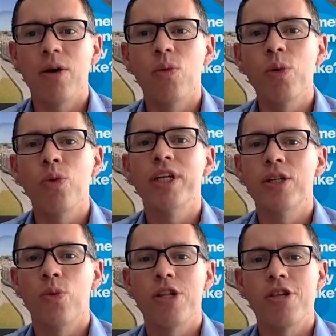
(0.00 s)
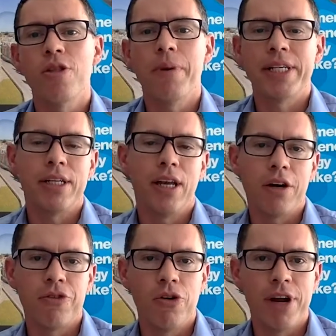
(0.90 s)
"We wanted to wish you the best of luck
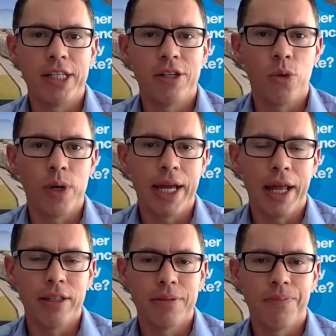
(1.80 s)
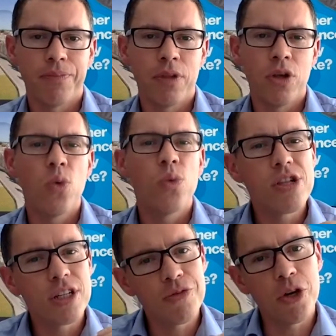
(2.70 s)
for your race at the weekend," which
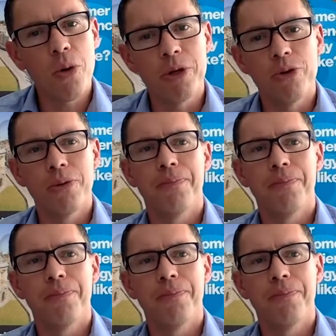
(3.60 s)
is phenomenal.